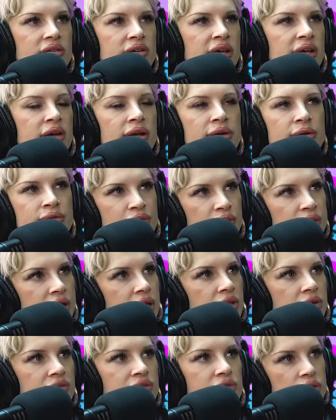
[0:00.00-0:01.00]
I, I
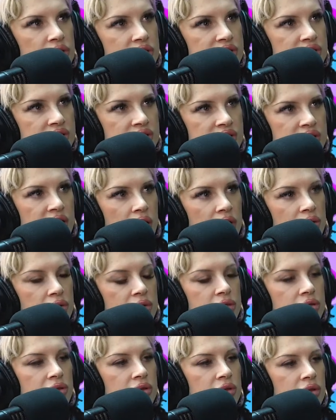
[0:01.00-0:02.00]
forget that Florida's the
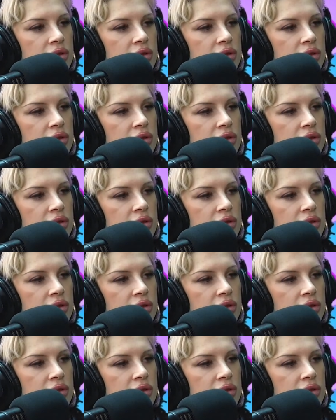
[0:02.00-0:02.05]
South.